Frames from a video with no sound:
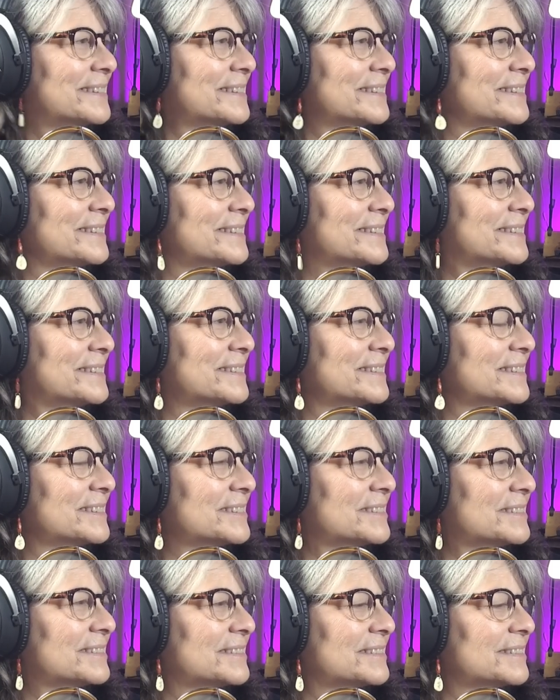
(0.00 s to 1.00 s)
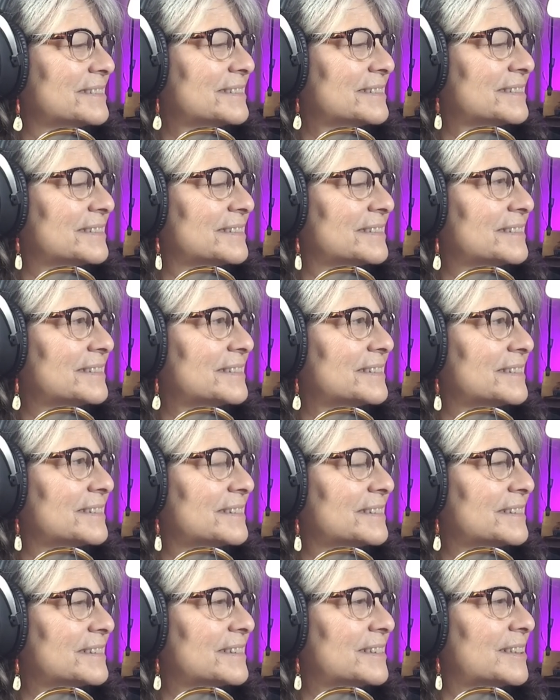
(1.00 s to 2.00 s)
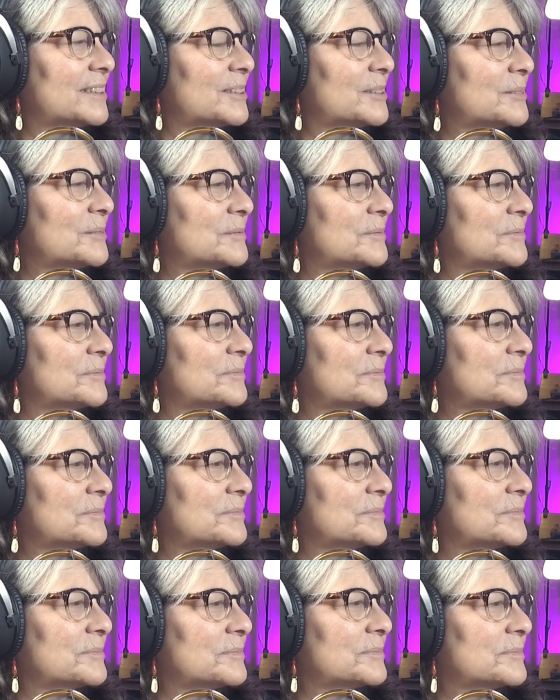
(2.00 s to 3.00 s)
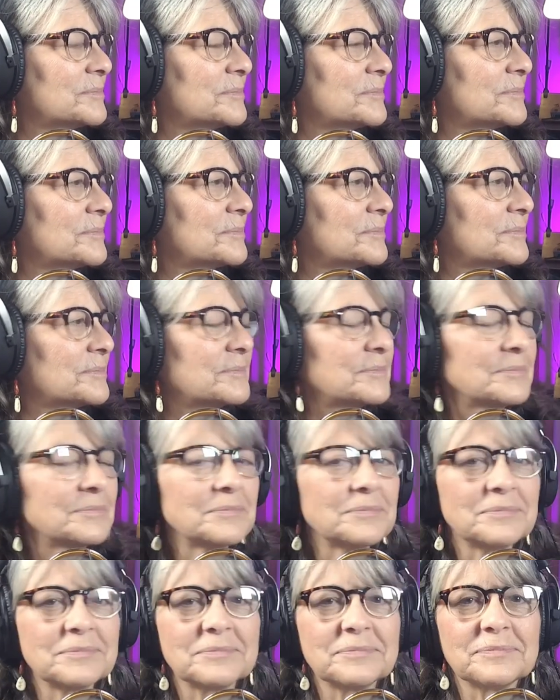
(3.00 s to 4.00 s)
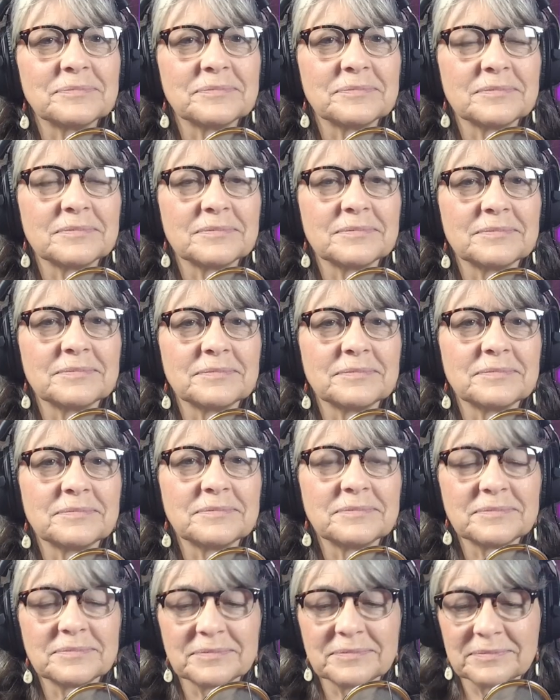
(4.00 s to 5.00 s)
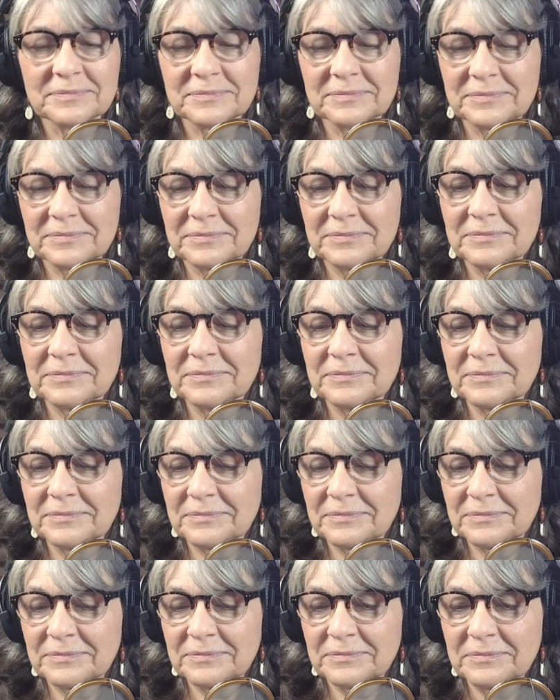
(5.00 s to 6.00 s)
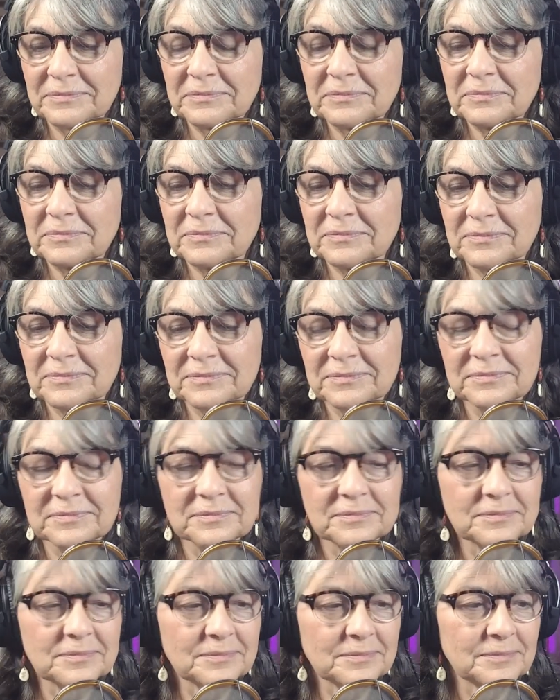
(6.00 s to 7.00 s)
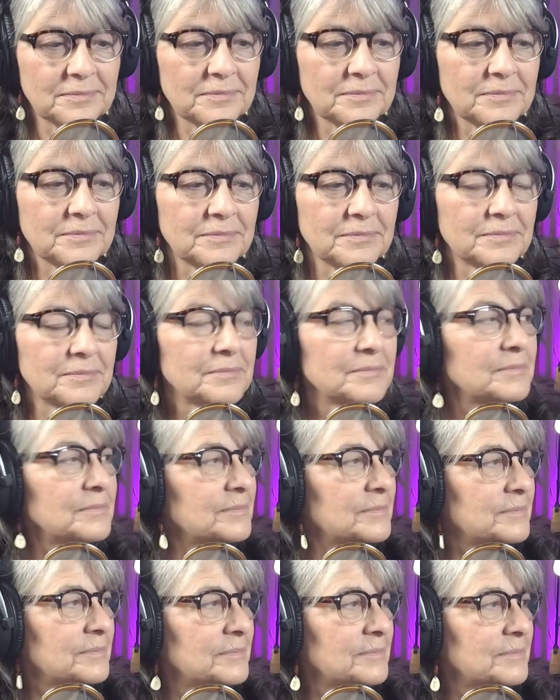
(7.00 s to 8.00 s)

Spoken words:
No words are spoken by the person on screen.